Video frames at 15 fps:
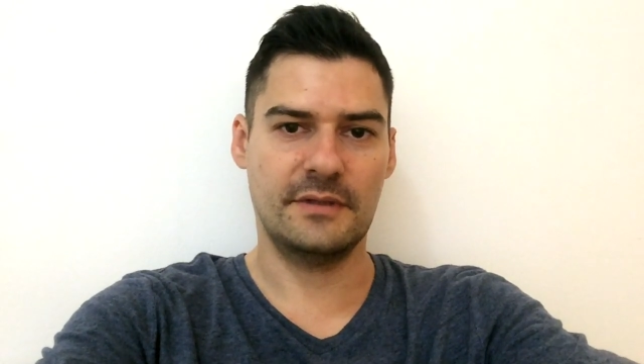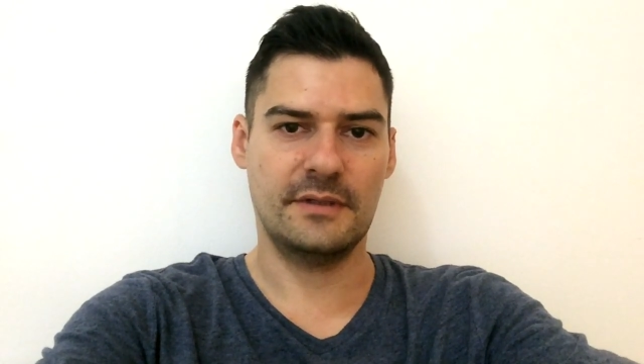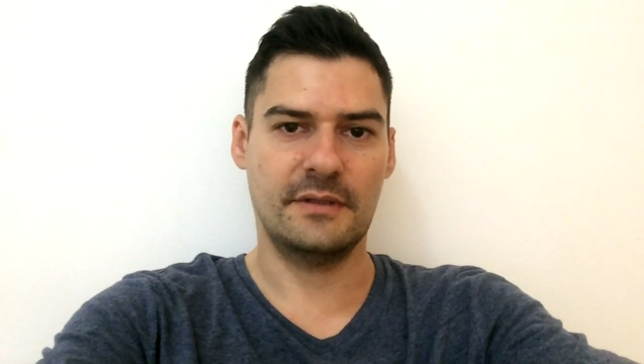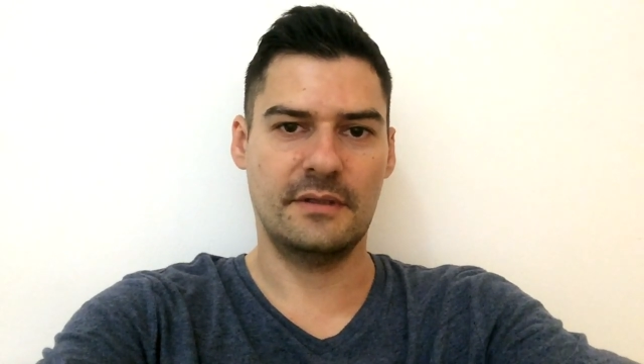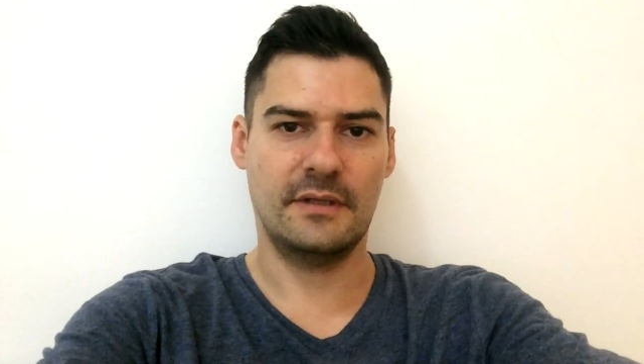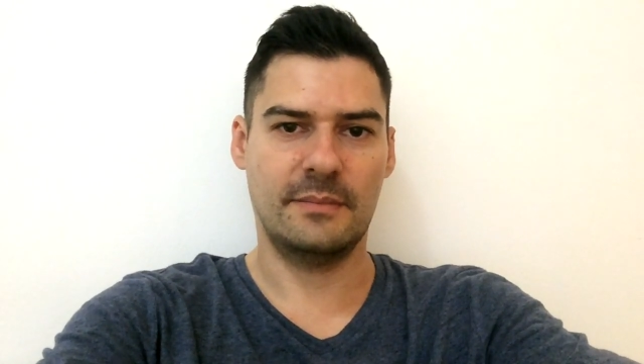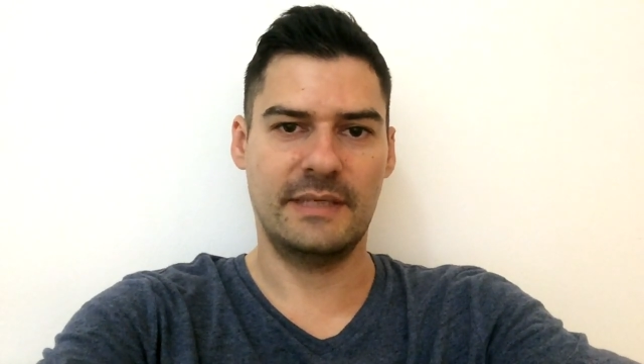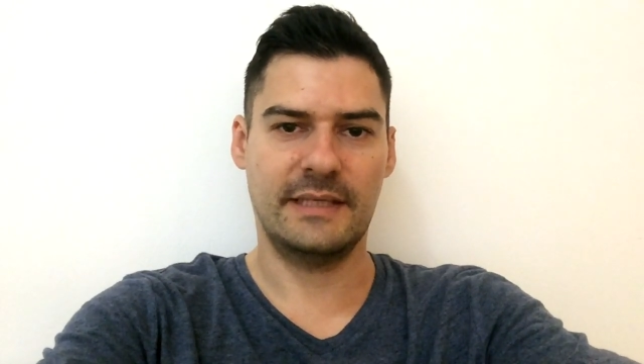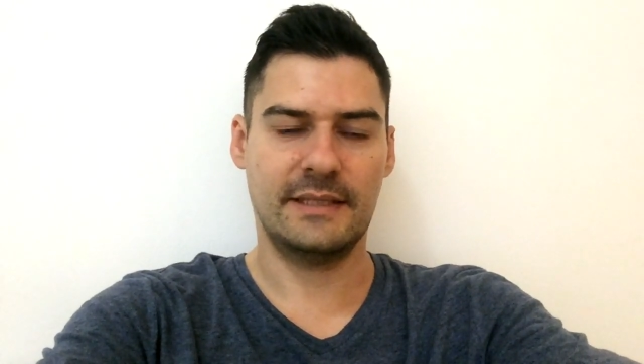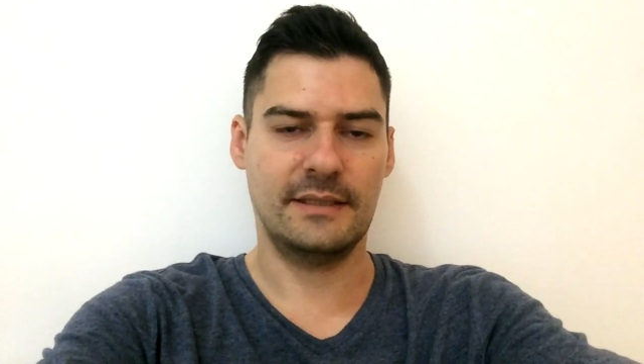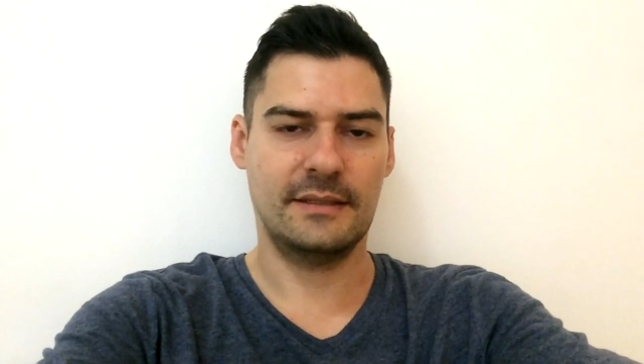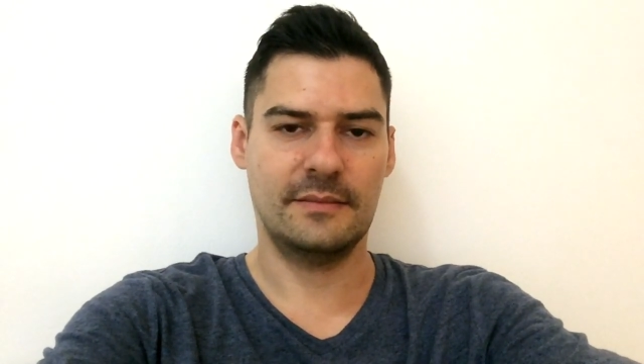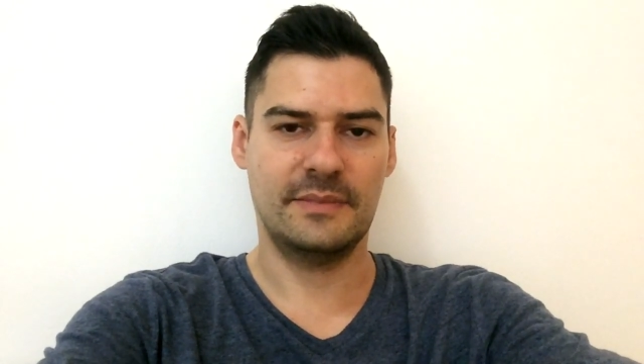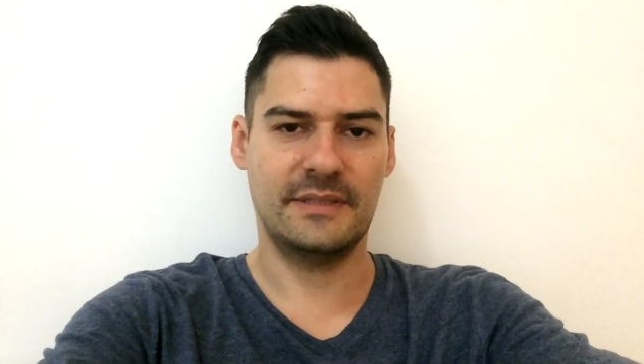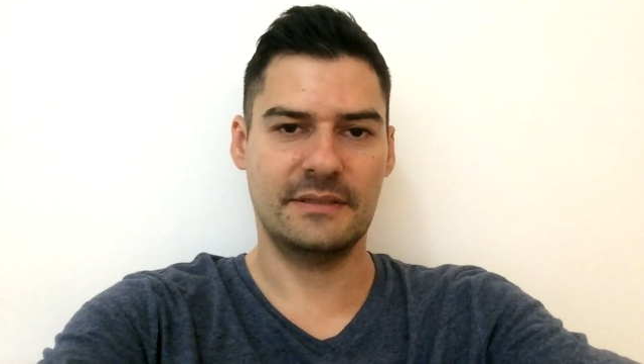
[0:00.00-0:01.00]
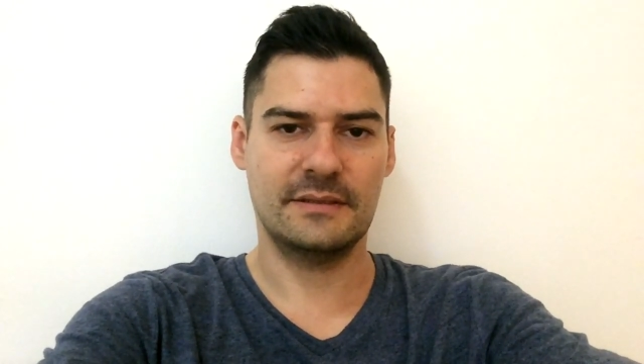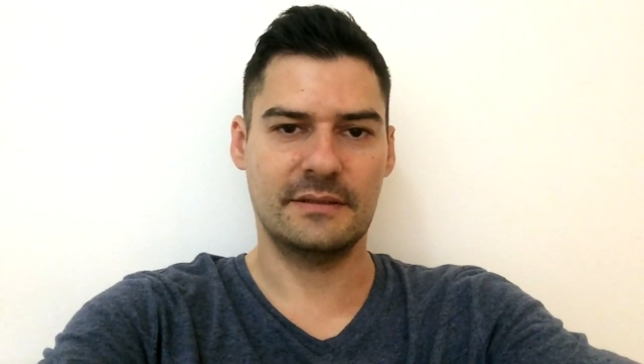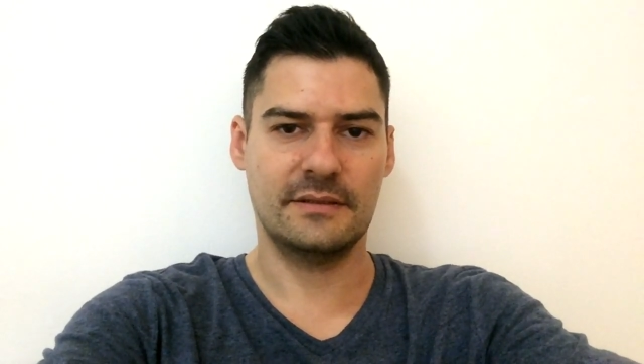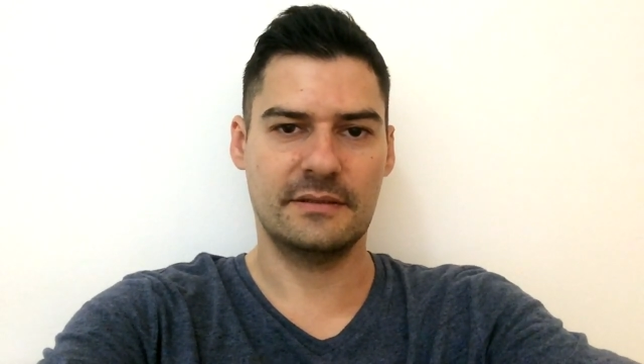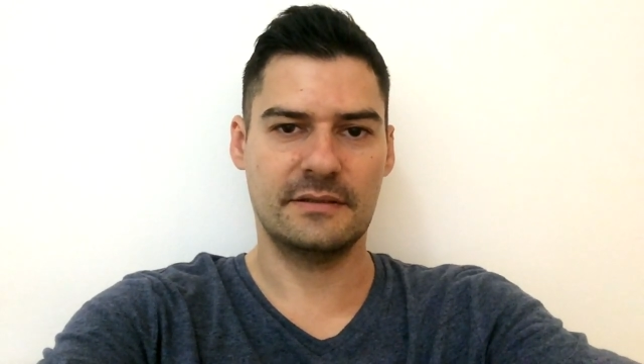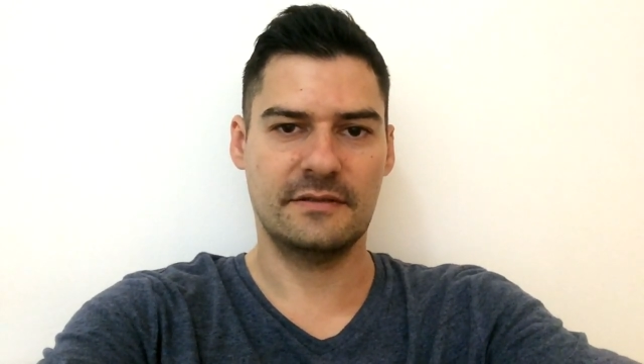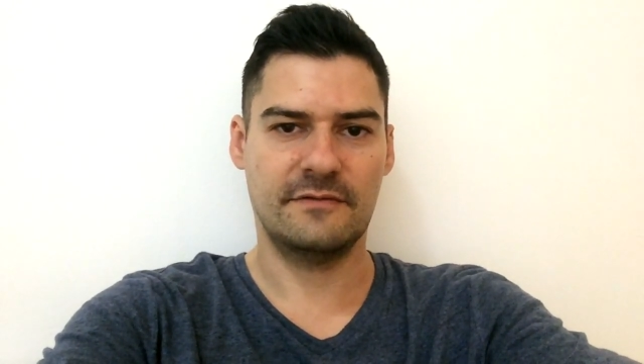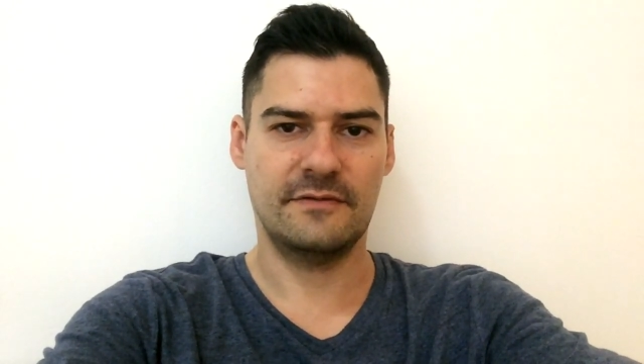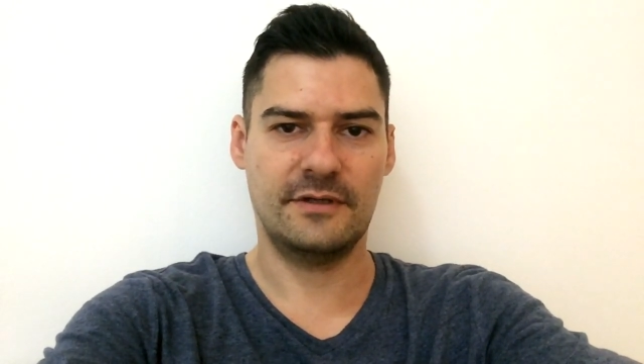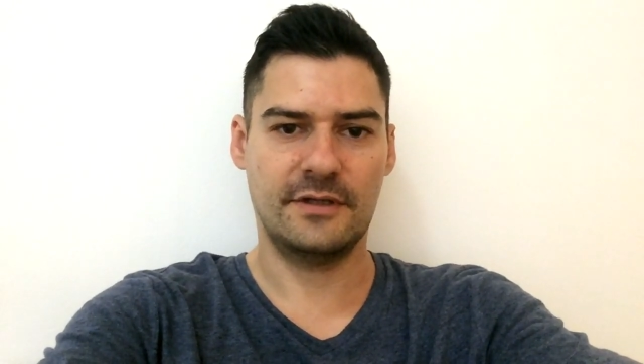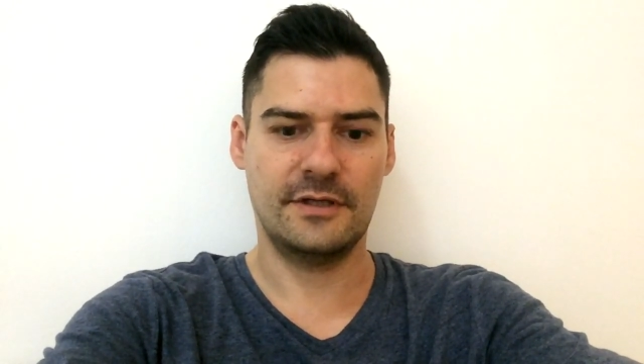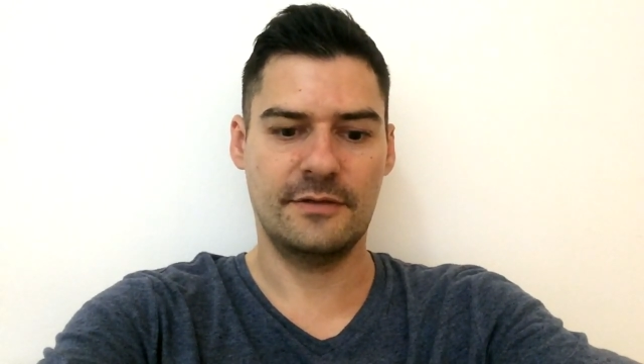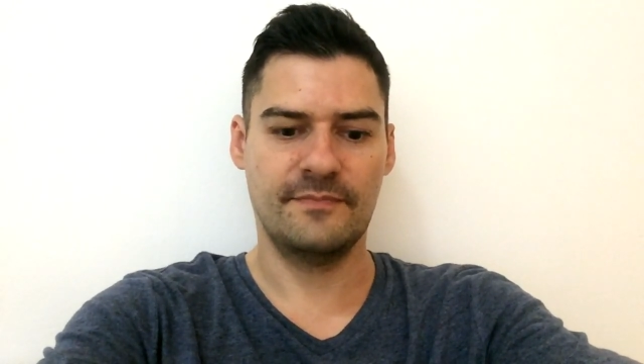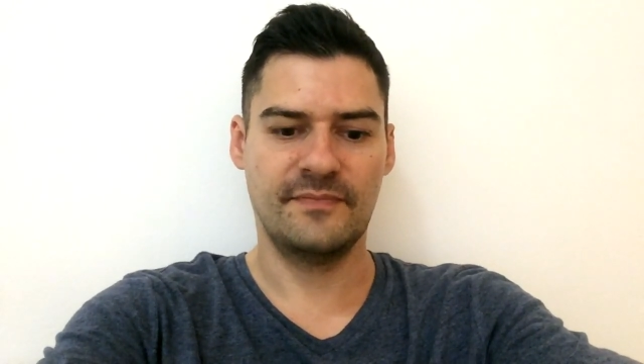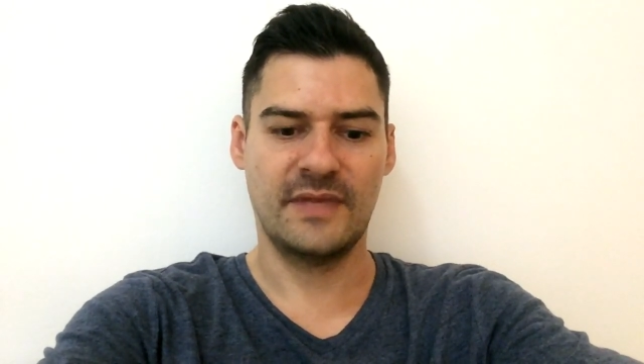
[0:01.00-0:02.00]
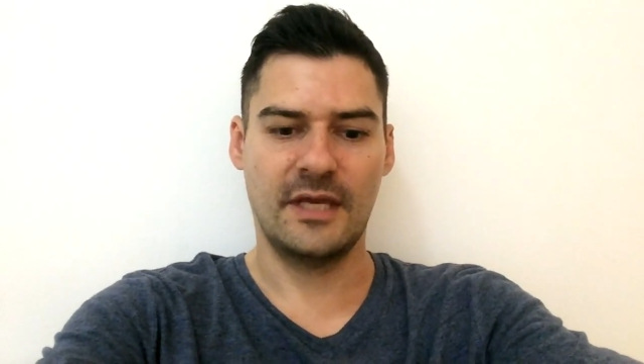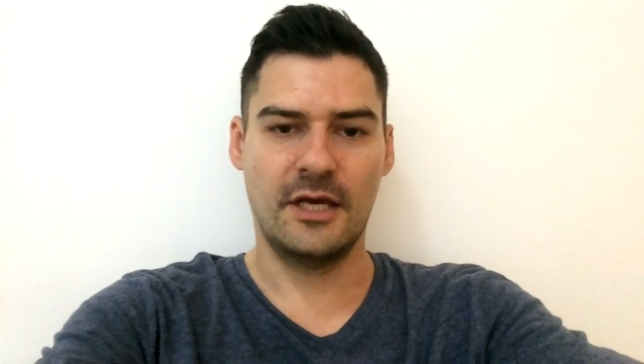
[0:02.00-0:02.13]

that a black colored pencil is a very